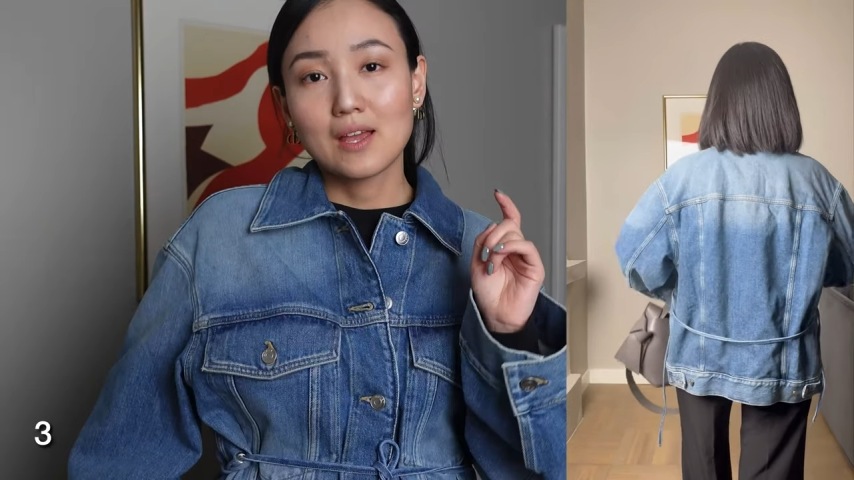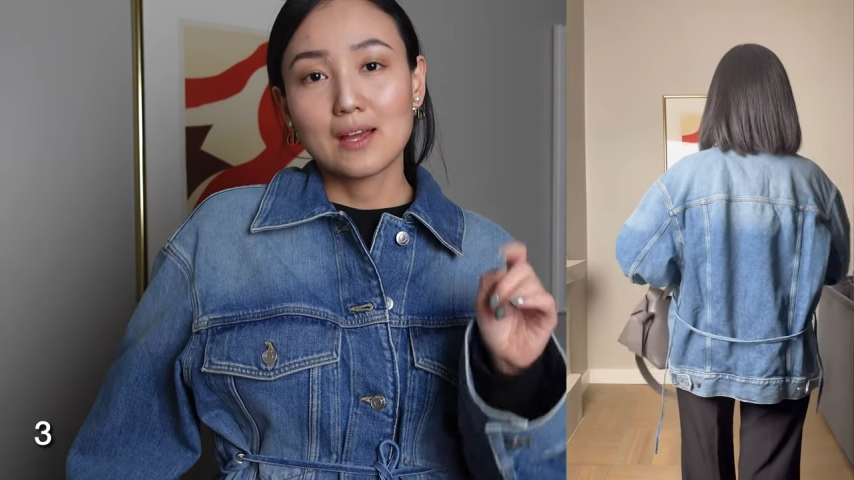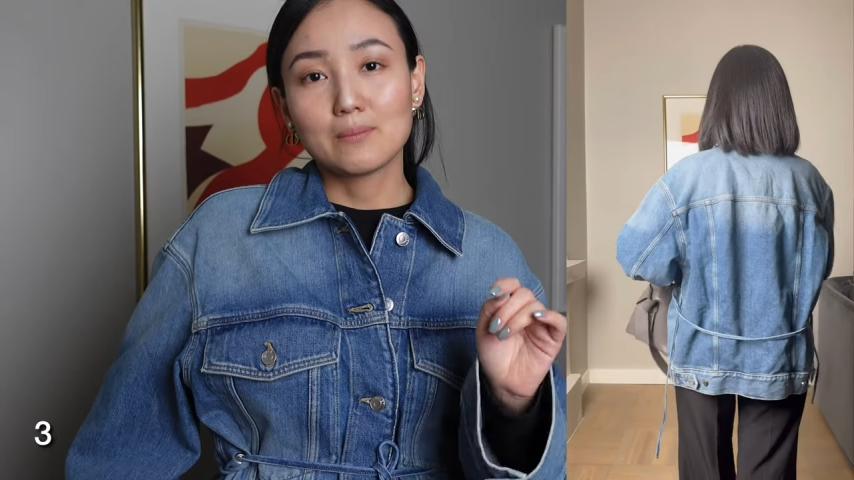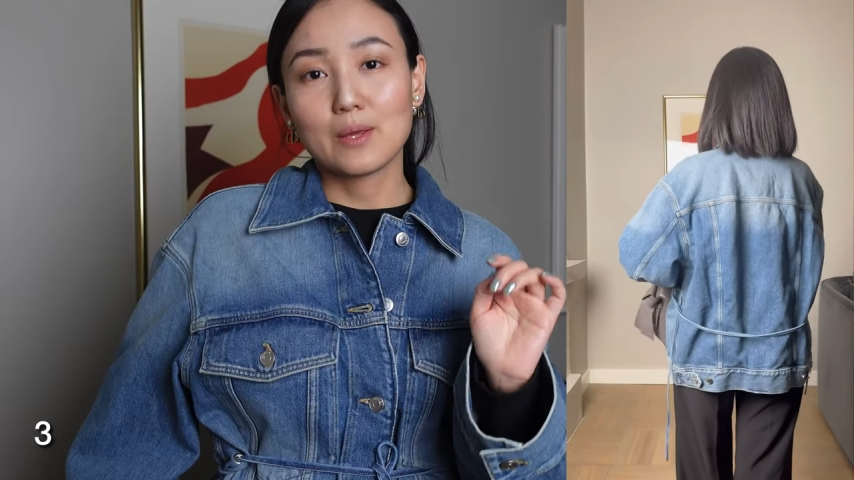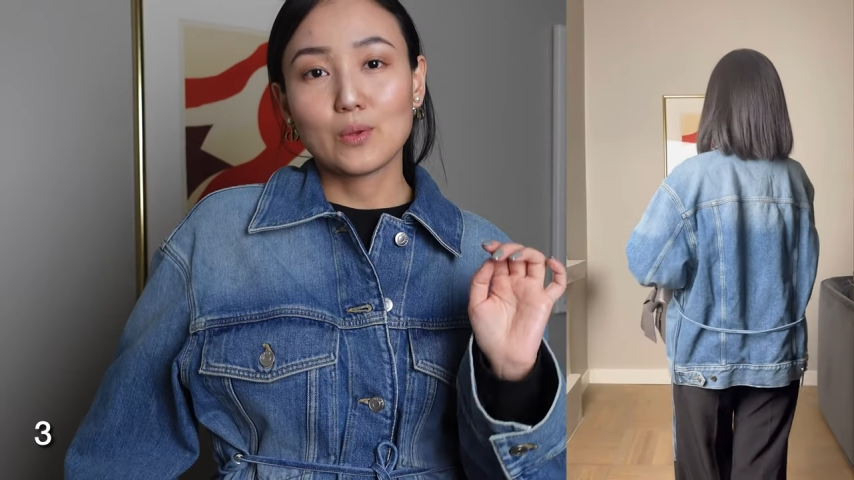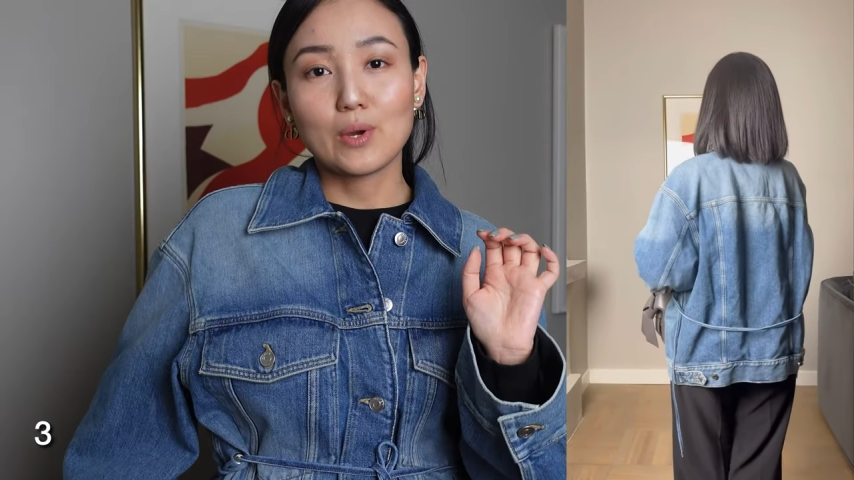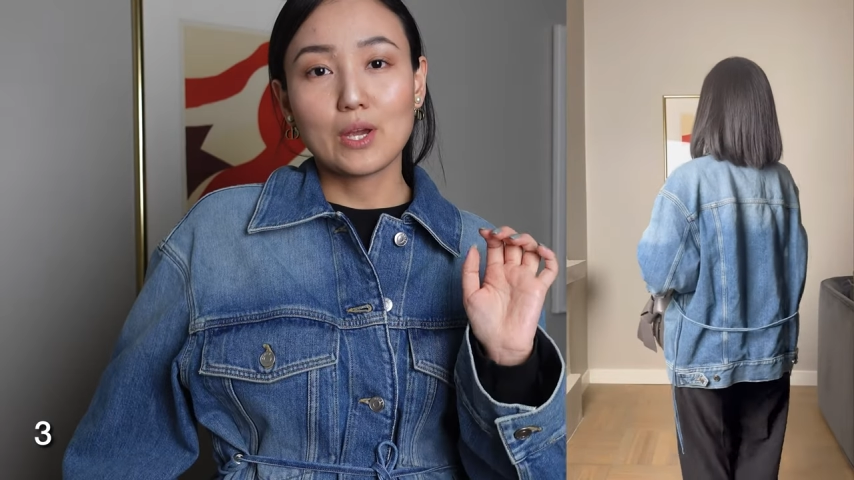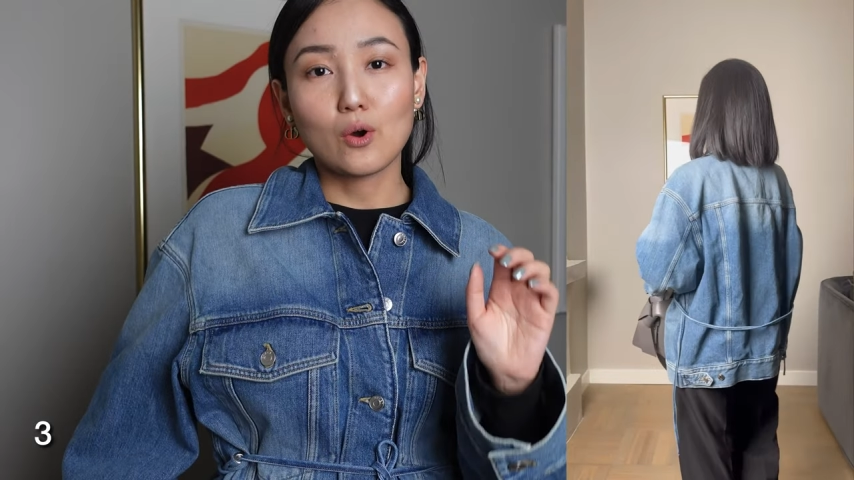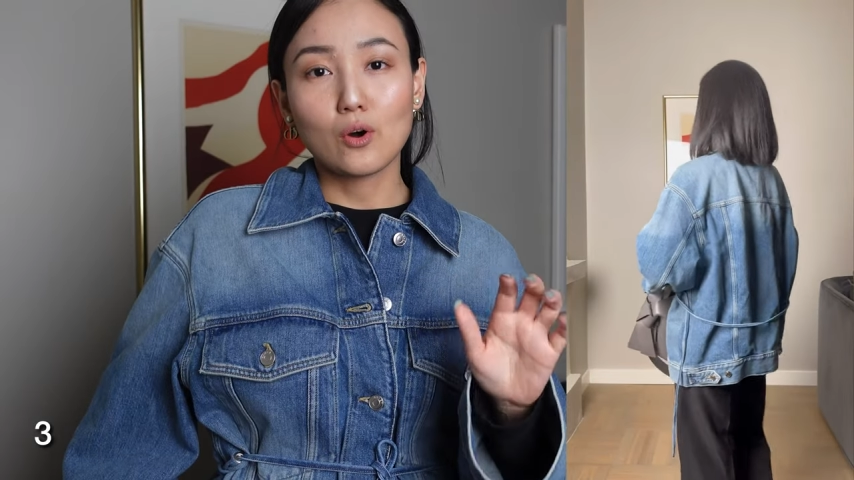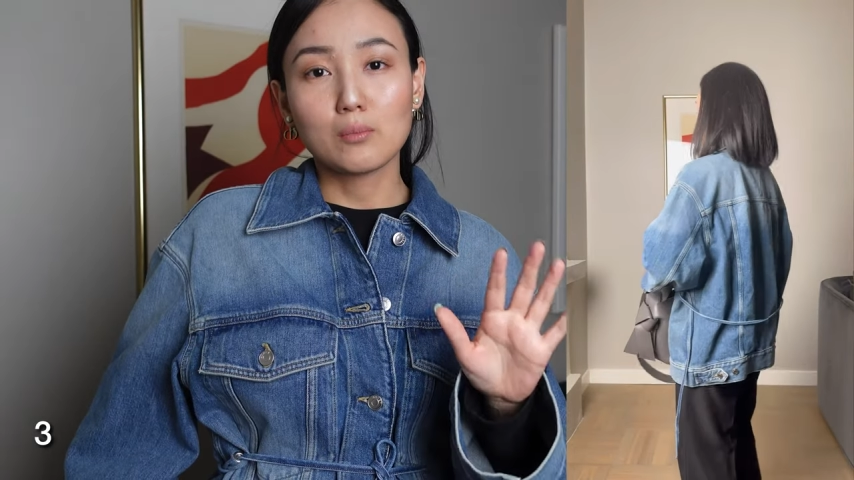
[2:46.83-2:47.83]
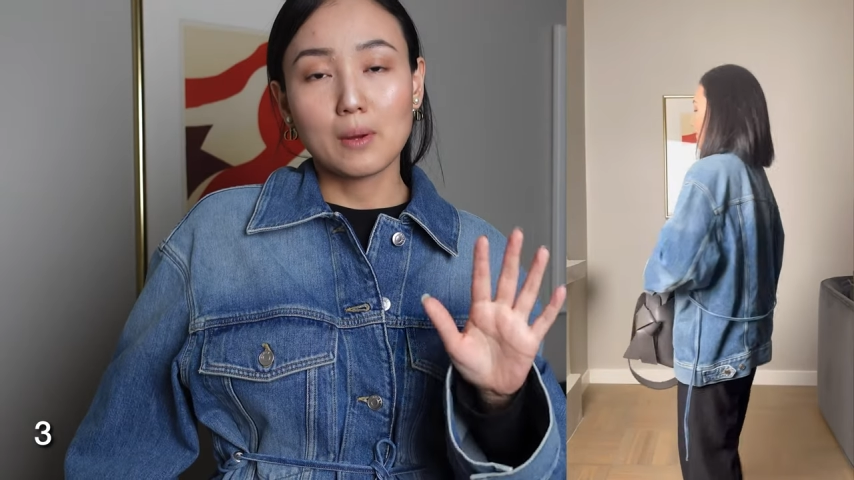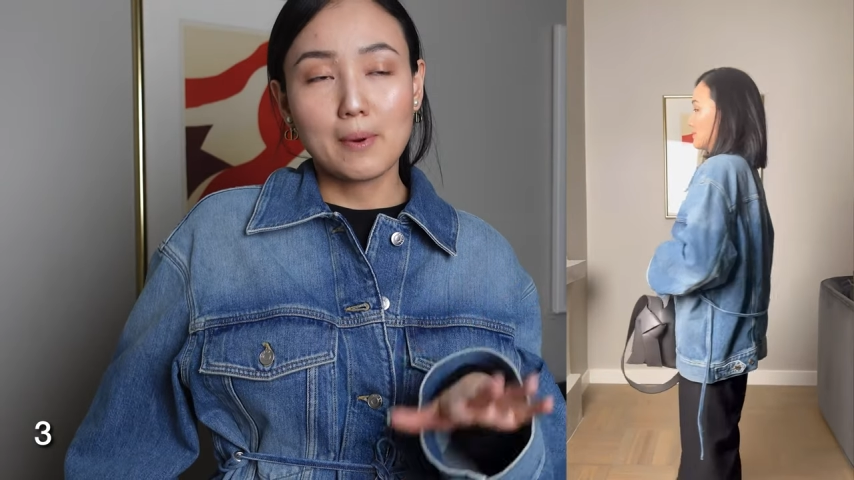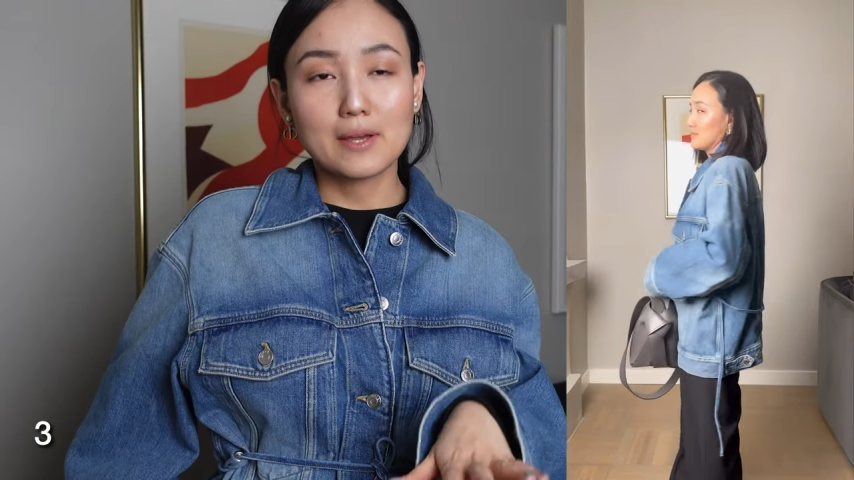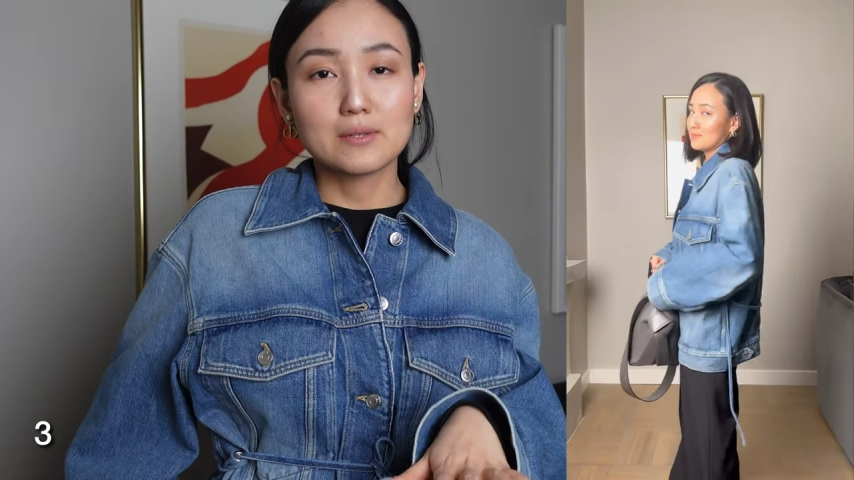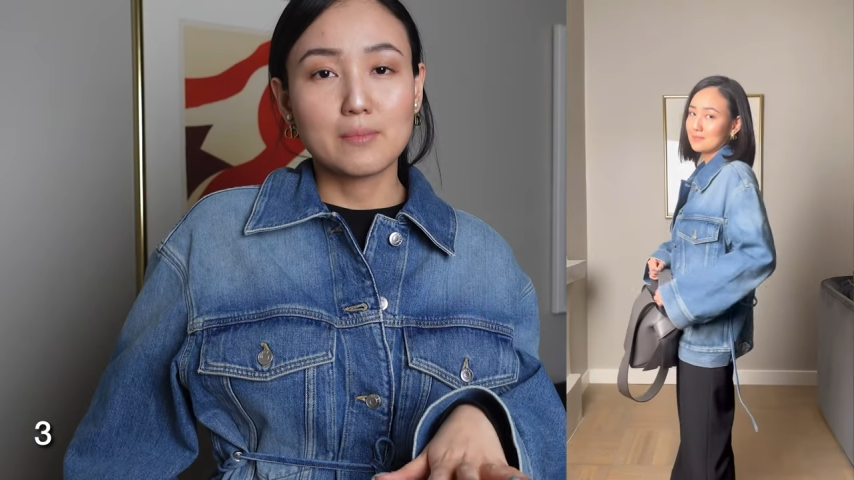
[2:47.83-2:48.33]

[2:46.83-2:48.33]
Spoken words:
And by the way, all my body